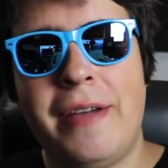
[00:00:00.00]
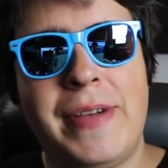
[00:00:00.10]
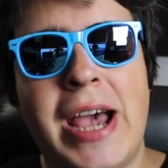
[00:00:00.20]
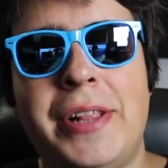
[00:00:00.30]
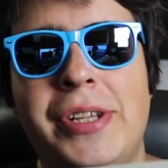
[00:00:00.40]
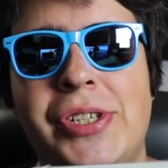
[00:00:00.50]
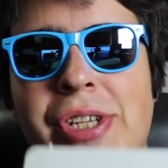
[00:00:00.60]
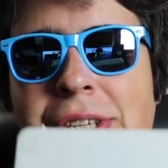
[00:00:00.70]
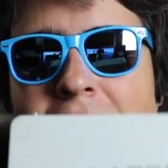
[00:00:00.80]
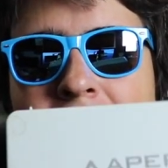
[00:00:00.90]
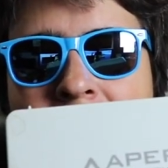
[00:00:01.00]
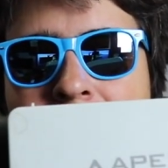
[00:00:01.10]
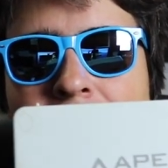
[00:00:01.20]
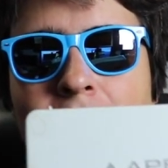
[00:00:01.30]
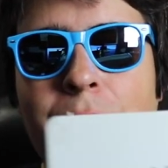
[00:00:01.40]
I've had this since
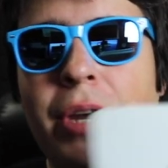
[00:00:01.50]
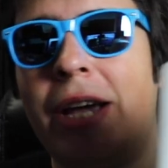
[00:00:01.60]
last summer.